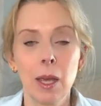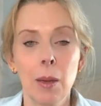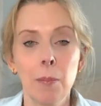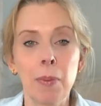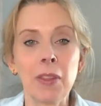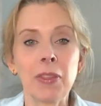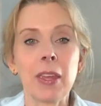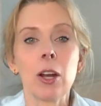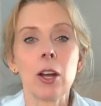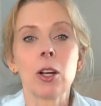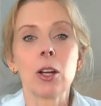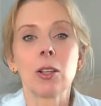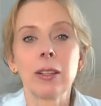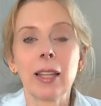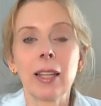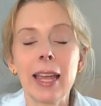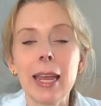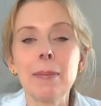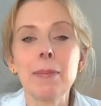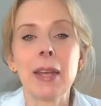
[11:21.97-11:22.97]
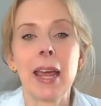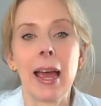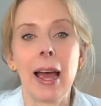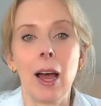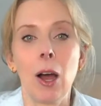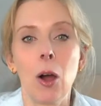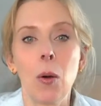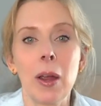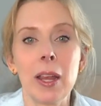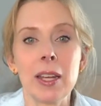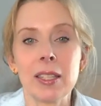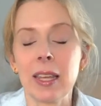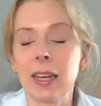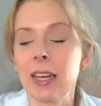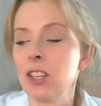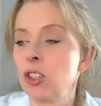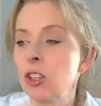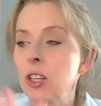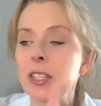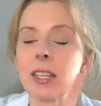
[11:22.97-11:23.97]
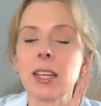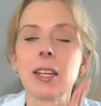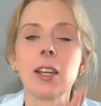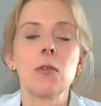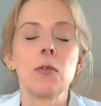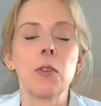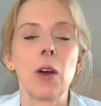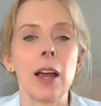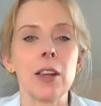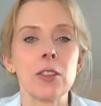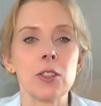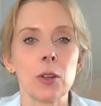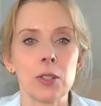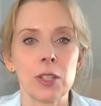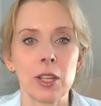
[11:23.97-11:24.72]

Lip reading: But their claim now is that he's just an advisor